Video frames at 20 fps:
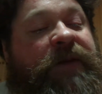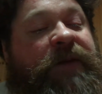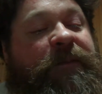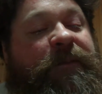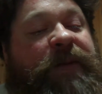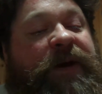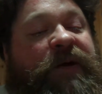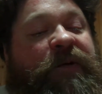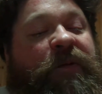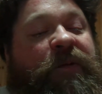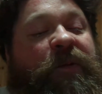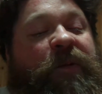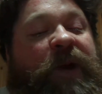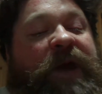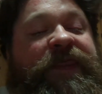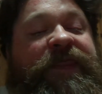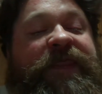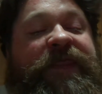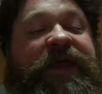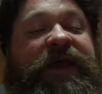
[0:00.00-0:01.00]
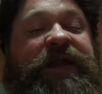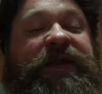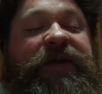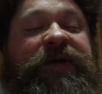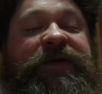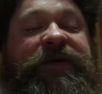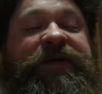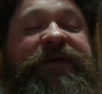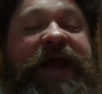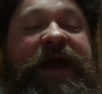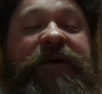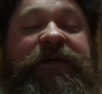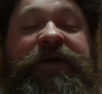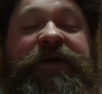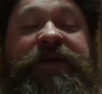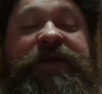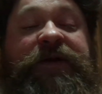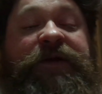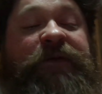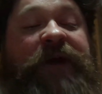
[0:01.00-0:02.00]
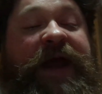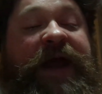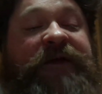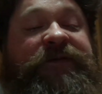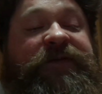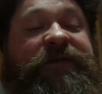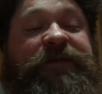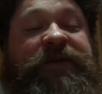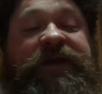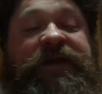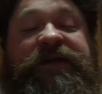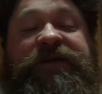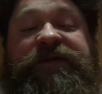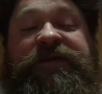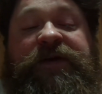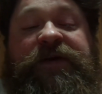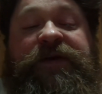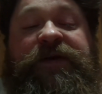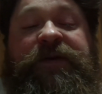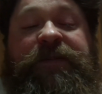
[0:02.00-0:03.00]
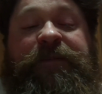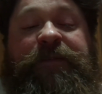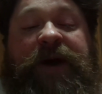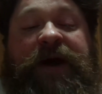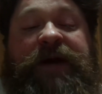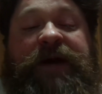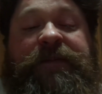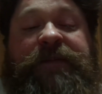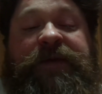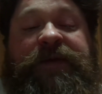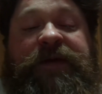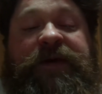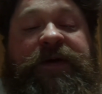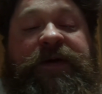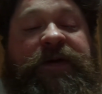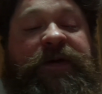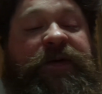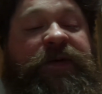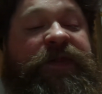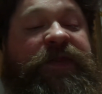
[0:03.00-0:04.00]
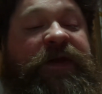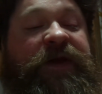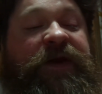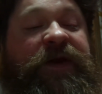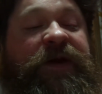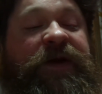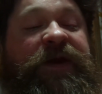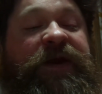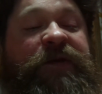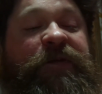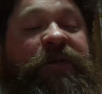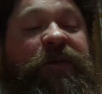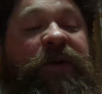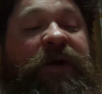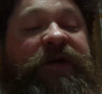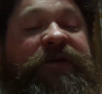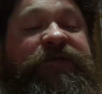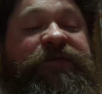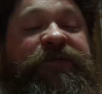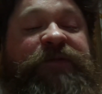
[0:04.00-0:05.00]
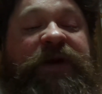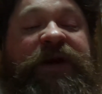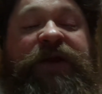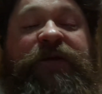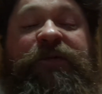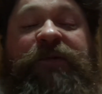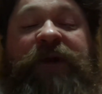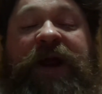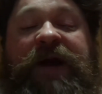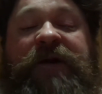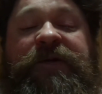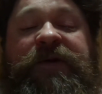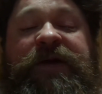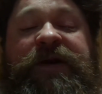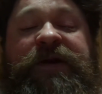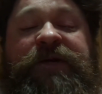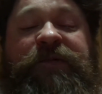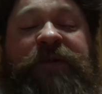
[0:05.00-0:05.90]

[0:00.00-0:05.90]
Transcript: But when they looked down at the grassy place near the bottom of the hill, there he was, running round and